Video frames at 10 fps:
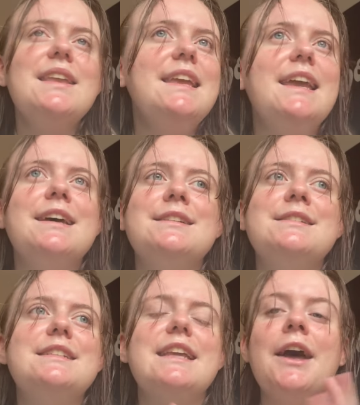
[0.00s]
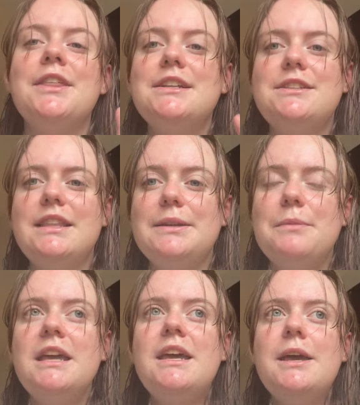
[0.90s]
And yeah,
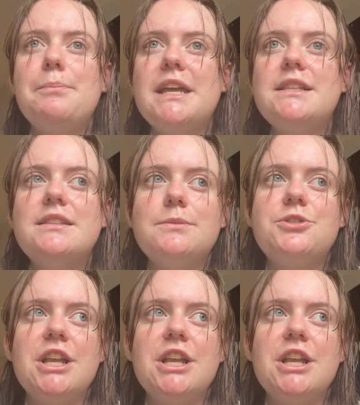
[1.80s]
they made some